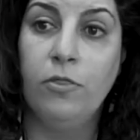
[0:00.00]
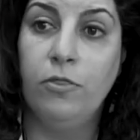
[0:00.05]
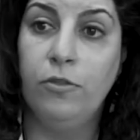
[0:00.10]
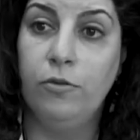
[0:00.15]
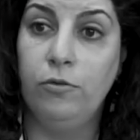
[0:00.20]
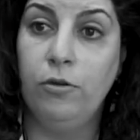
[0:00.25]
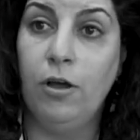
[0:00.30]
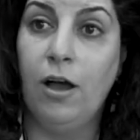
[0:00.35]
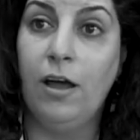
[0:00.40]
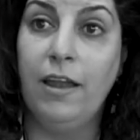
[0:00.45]

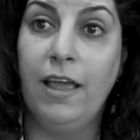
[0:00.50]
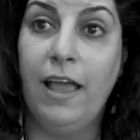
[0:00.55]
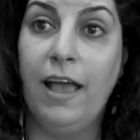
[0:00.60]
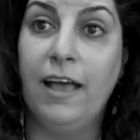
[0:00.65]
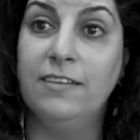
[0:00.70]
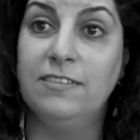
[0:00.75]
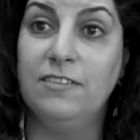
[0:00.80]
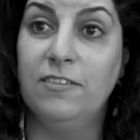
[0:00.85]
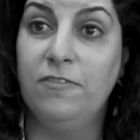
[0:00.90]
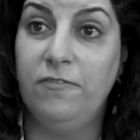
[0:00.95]
they're not
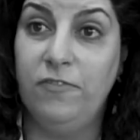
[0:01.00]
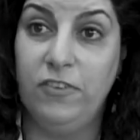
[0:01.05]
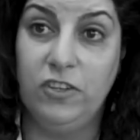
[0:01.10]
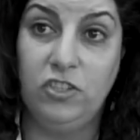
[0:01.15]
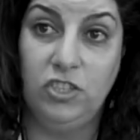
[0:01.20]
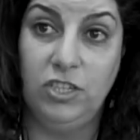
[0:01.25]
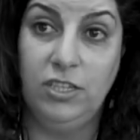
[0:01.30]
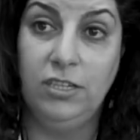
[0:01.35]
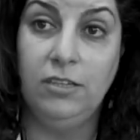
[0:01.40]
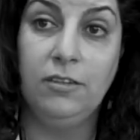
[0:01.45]
as
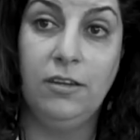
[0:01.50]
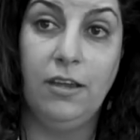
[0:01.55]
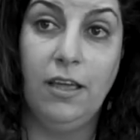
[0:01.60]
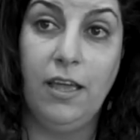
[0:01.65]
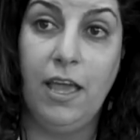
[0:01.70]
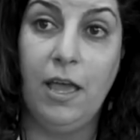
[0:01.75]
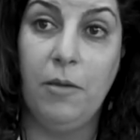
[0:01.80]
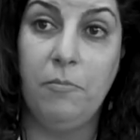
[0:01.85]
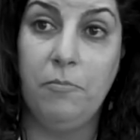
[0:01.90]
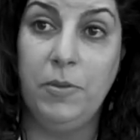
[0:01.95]
efficient
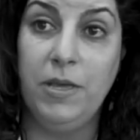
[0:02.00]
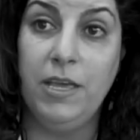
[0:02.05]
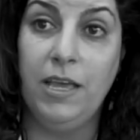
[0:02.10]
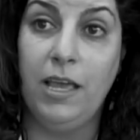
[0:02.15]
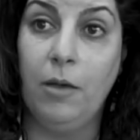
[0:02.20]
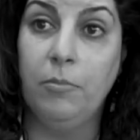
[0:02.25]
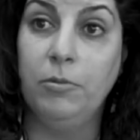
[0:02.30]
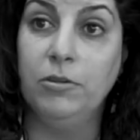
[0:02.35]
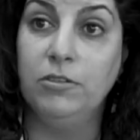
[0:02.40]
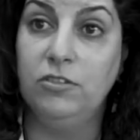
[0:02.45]
at
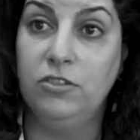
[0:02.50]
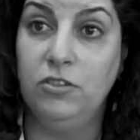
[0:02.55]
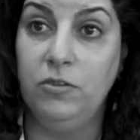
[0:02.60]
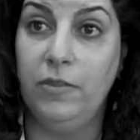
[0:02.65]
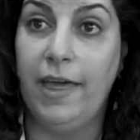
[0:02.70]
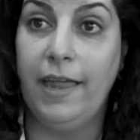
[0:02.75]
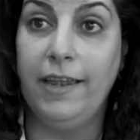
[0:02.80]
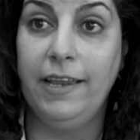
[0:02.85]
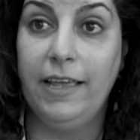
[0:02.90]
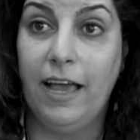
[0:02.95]
being able to do
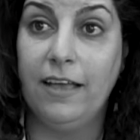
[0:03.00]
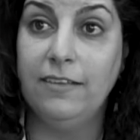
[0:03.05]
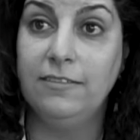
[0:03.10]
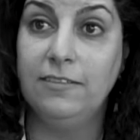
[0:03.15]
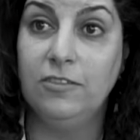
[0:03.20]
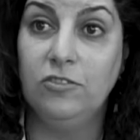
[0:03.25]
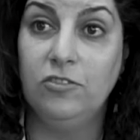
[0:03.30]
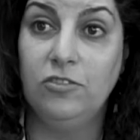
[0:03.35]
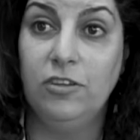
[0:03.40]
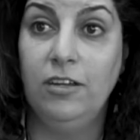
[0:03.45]
that gas
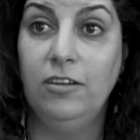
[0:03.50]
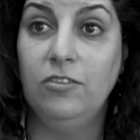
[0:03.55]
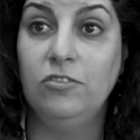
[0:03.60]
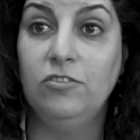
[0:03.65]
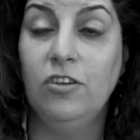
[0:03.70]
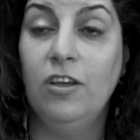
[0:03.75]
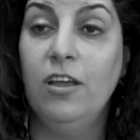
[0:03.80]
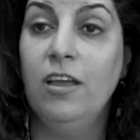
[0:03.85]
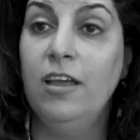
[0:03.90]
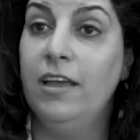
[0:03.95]

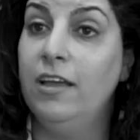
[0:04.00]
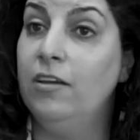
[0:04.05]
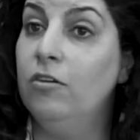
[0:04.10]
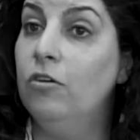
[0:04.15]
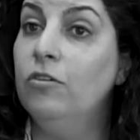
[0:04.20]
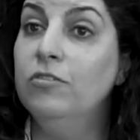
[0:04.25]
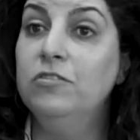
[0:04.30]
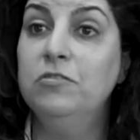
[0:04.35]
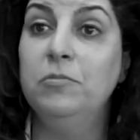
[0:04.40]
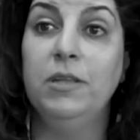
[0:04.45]
exchange, and
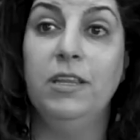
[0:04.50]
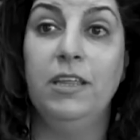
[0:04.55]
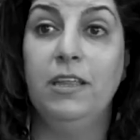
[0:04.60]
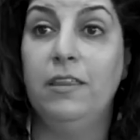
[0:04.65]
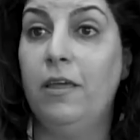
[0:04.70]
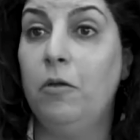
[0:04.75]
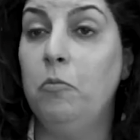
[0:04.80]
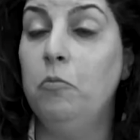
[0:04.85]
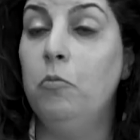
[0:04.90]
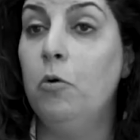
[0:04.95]
ultimately
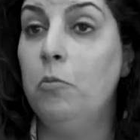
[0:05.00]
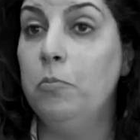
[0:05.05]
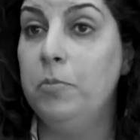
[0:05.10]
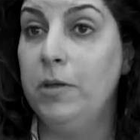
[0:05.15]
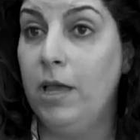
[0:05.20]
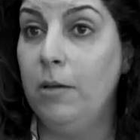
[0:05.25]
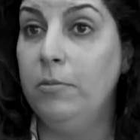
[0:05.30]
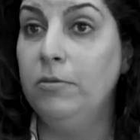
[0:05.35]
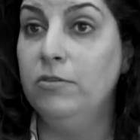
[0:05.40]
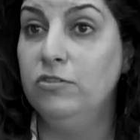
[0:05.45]
they won't
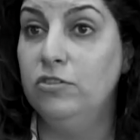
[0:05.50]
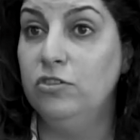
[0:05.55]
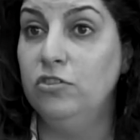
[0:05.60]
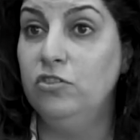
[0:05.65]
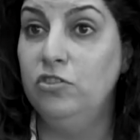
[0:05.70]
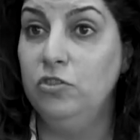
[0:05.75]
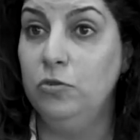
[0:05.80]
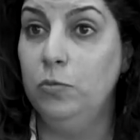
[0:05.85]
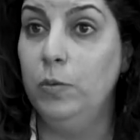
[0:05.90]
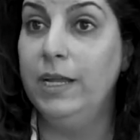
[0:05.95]
be able to
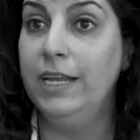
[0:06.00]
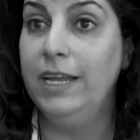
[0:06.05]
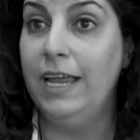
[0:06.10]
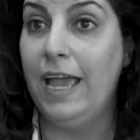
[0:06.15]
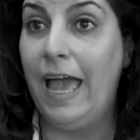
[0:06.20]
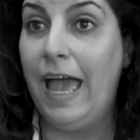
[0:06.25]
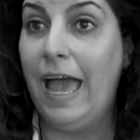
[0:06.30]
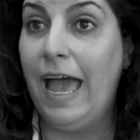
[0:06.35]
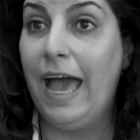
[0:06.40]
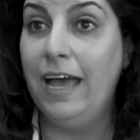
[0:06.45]
do it
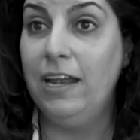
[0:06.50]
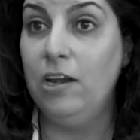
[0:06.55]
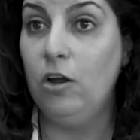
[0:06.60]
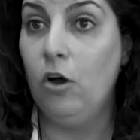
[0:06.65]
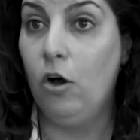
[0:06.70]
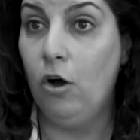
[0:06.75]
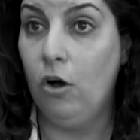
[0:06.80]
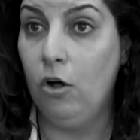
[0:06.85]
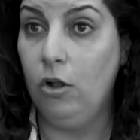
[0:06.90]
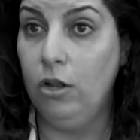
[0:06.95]
at
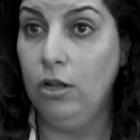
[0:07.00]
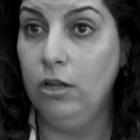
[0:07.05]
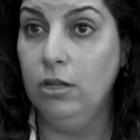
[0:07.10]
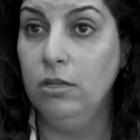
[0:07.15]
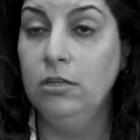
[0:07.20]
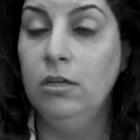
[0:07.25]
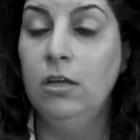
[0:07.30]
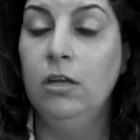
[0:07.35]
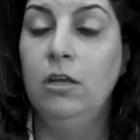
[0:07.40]
all.